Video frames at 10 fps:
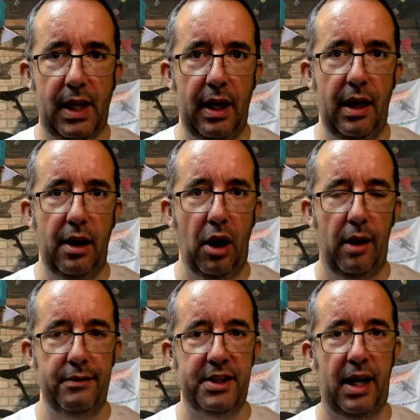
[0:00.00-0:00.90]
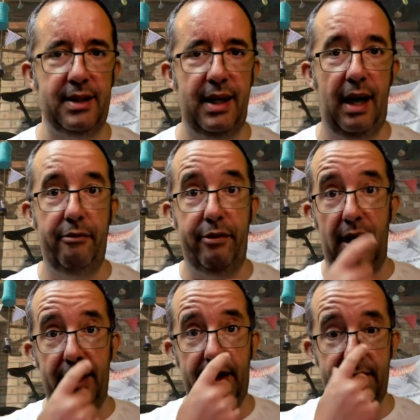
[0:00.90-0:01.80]
And I've stuck to that
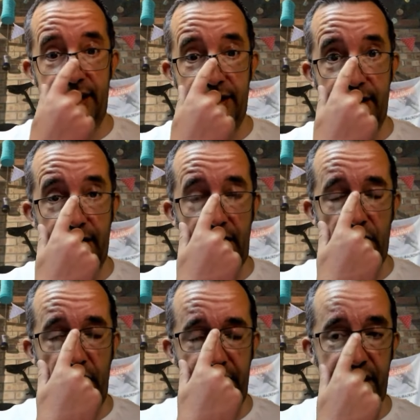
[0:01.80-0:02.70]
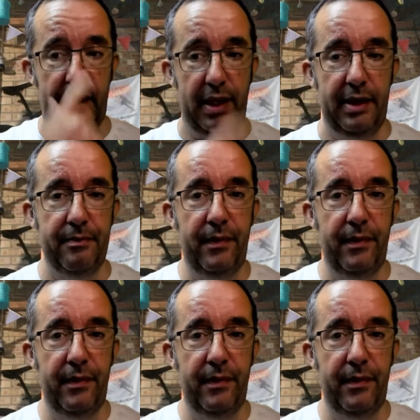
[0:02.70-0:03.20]
fairly consistently recently.